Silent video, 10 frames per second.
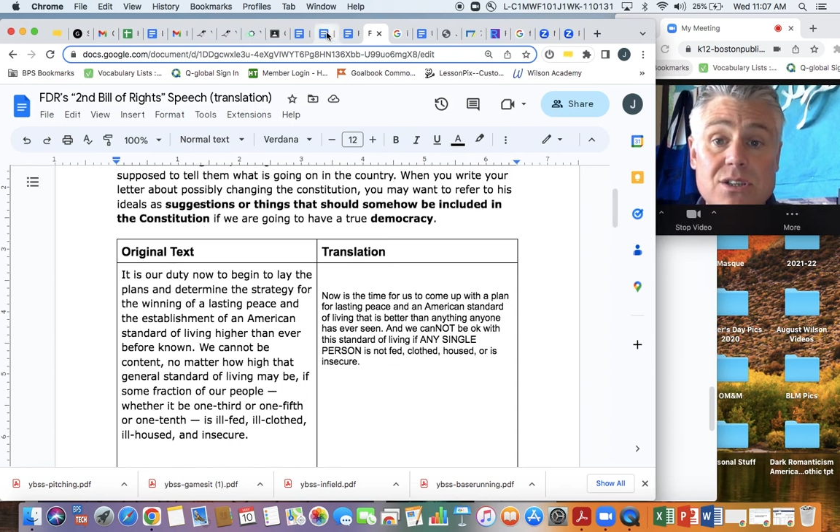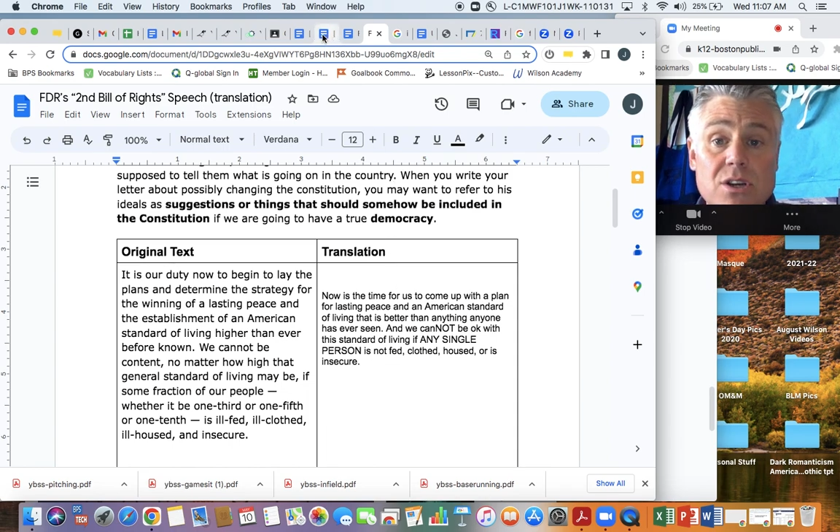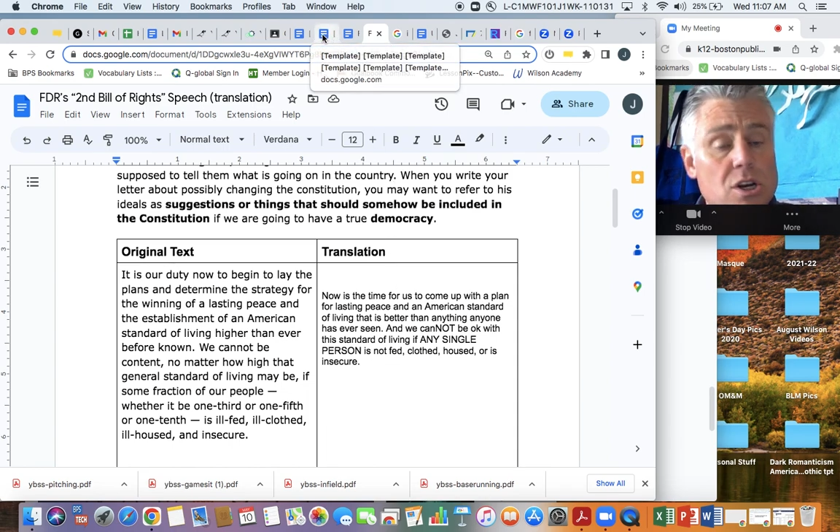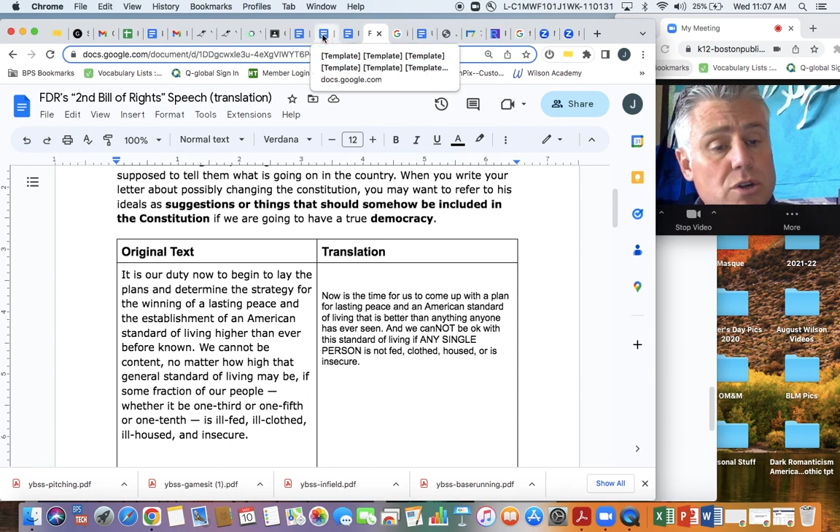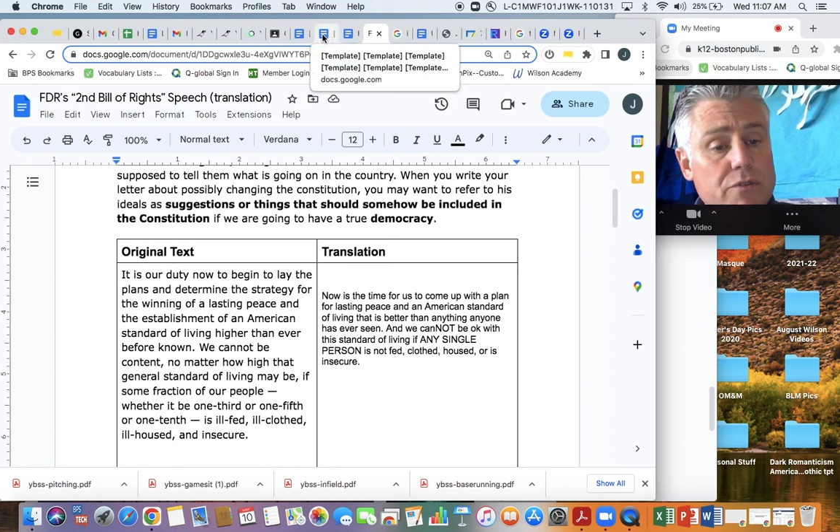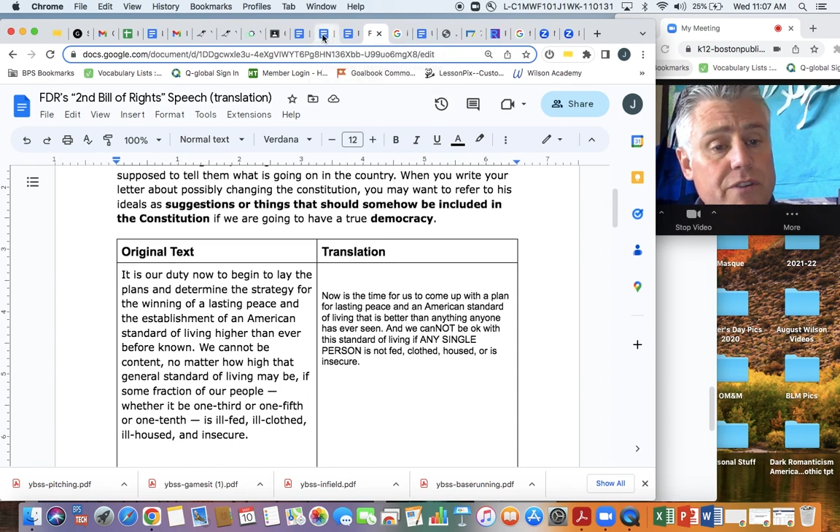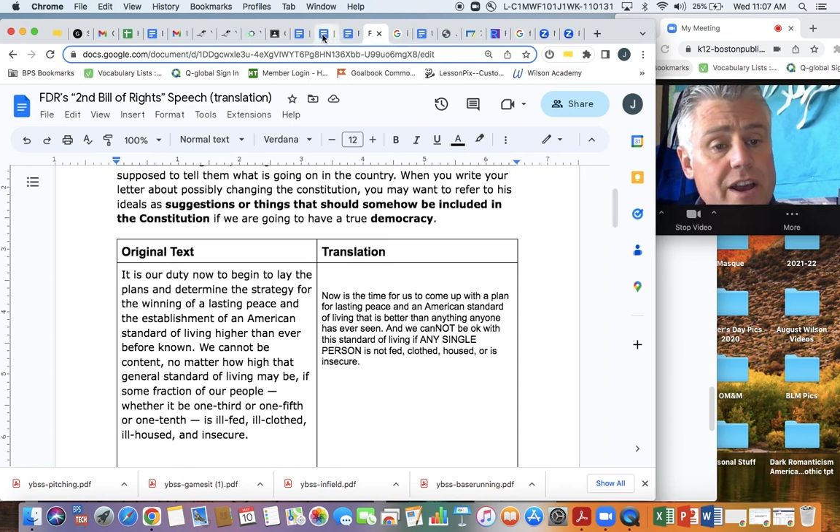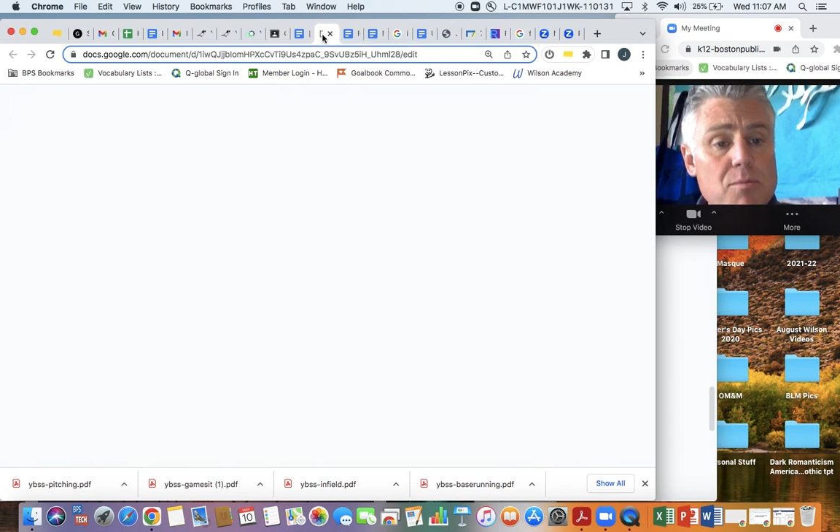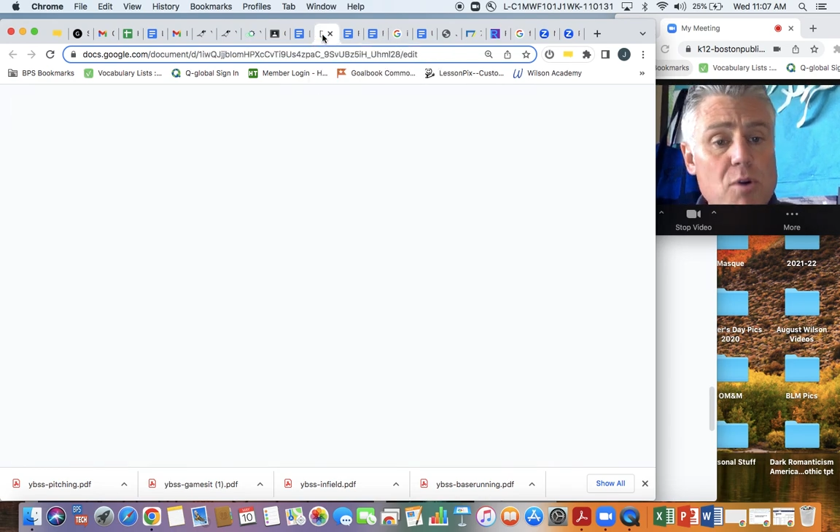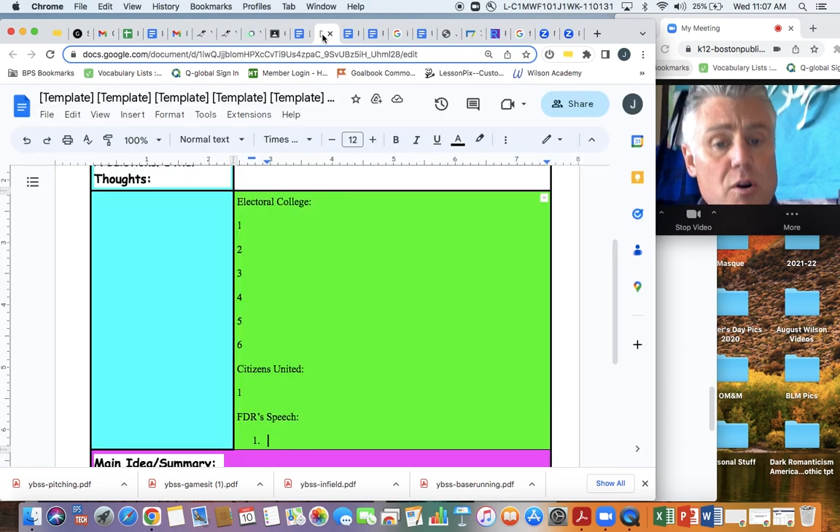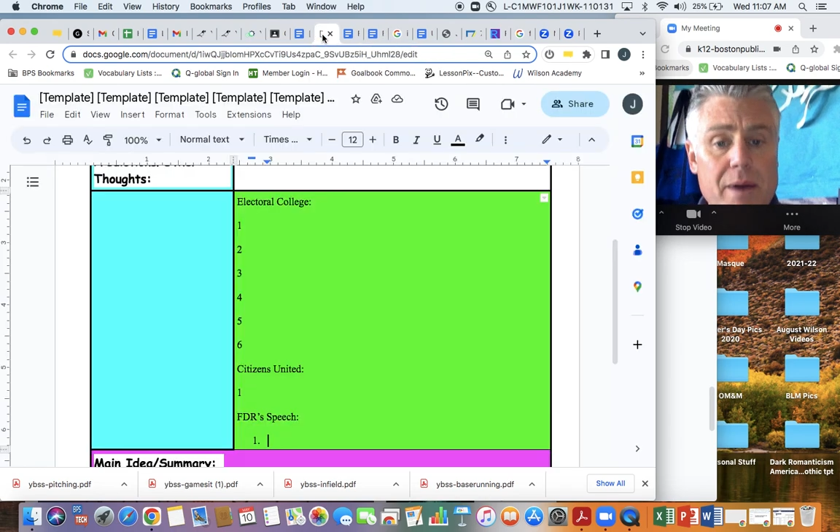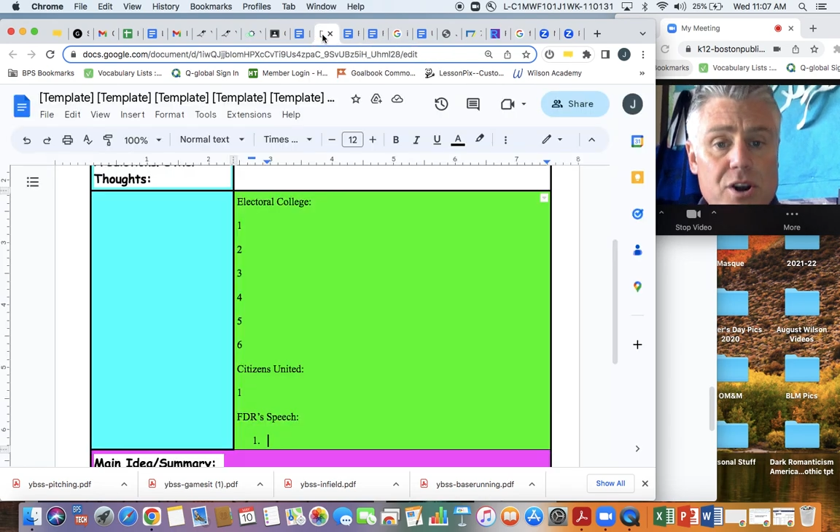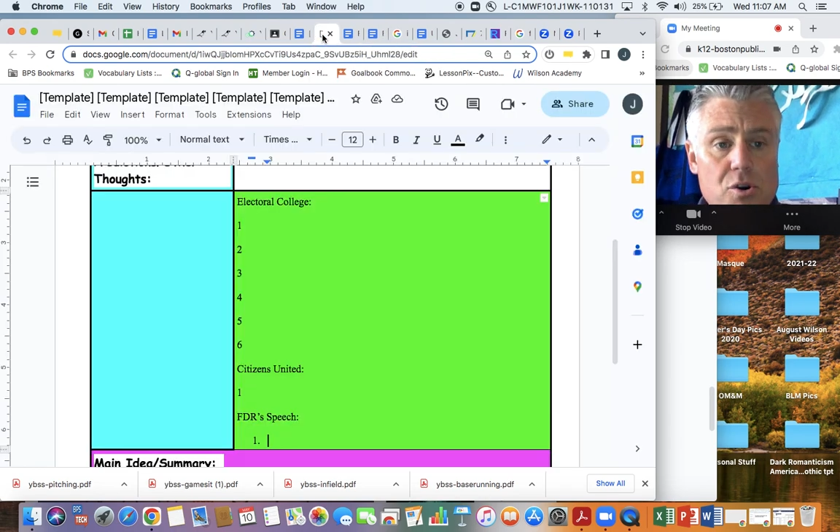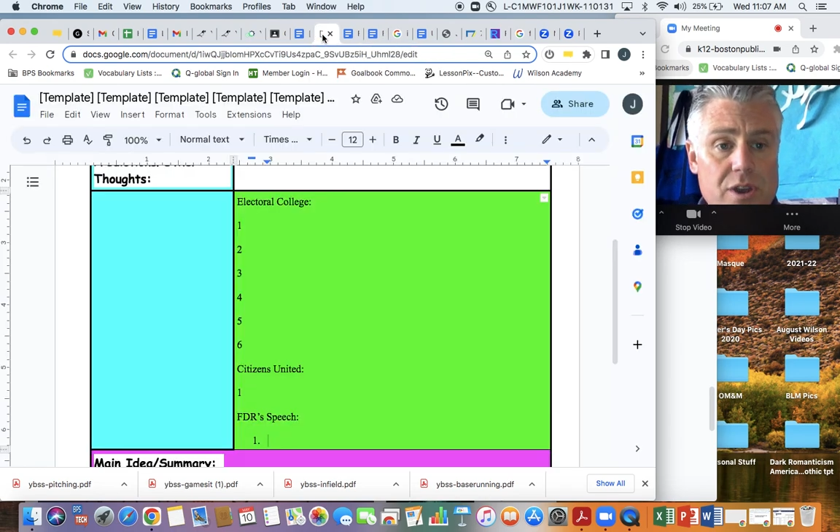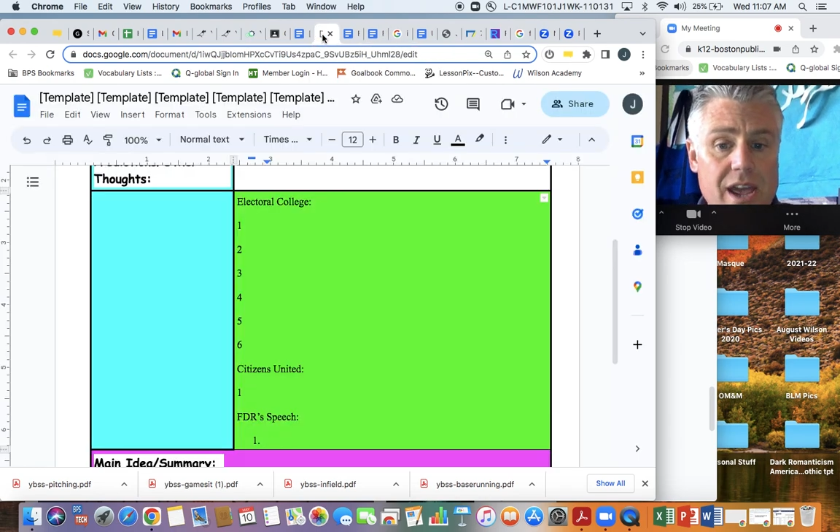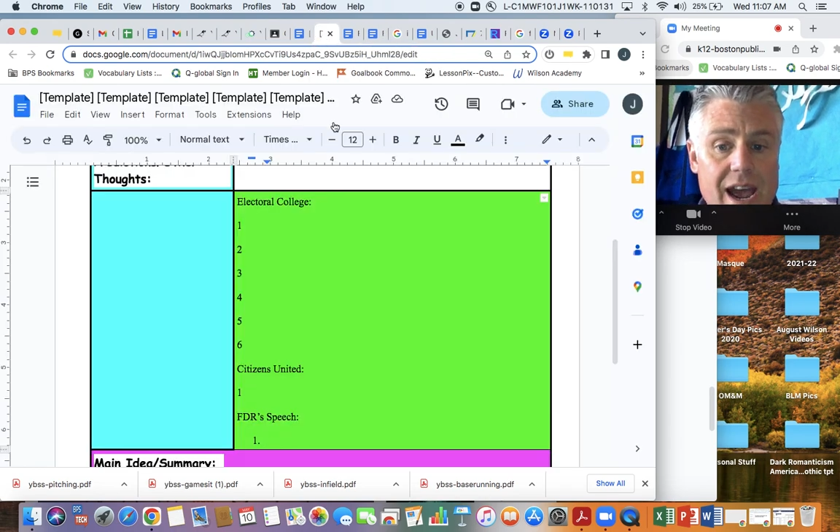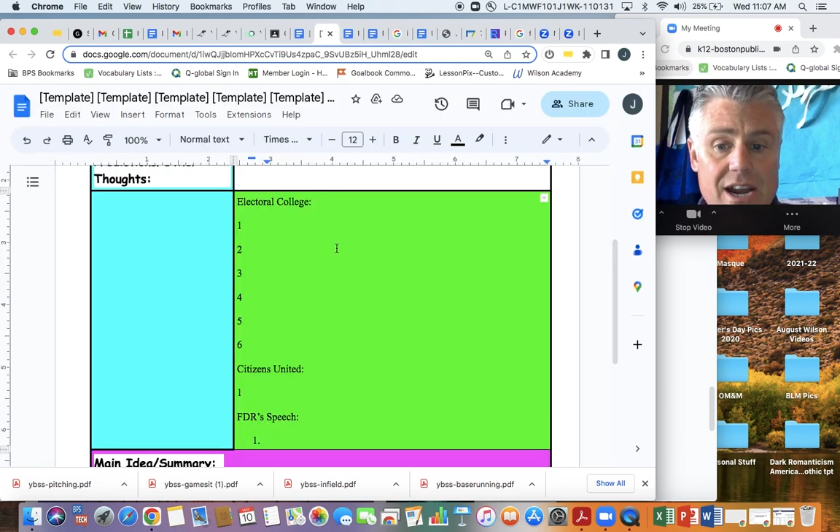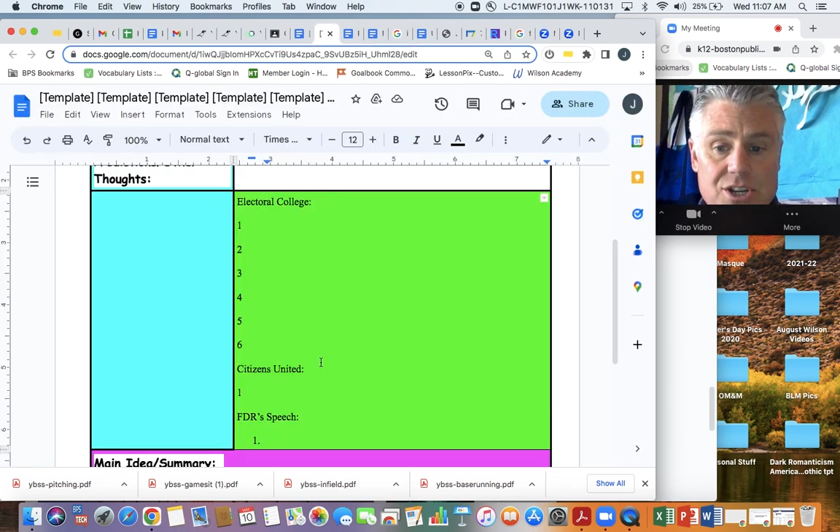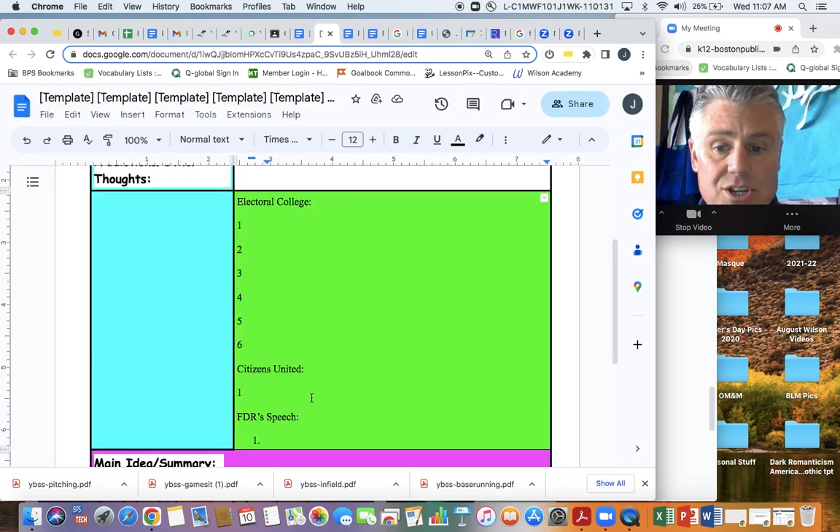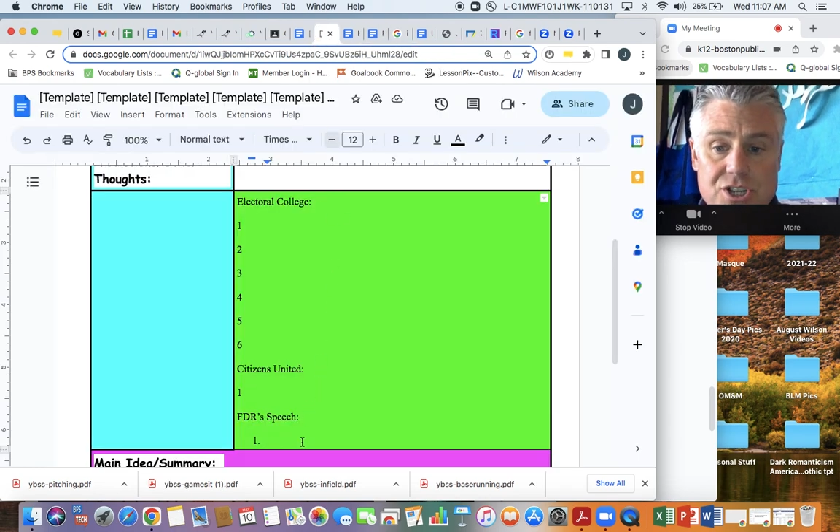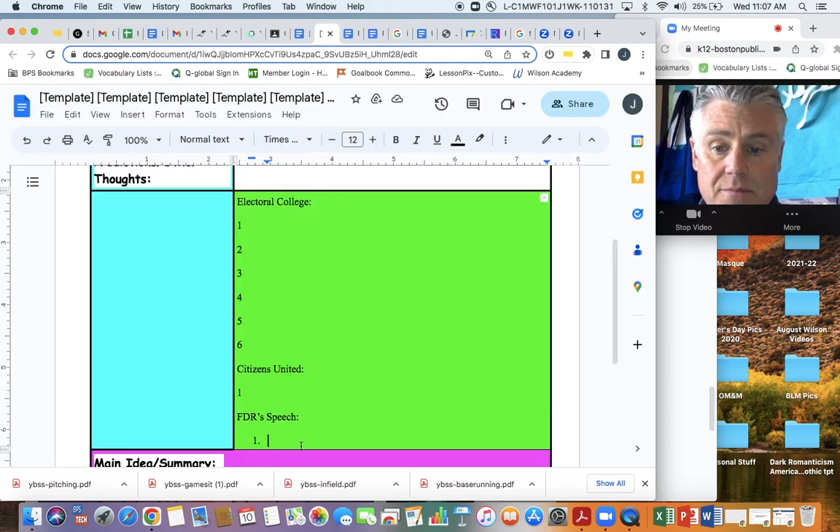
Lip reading: So if I come over to my note catcher,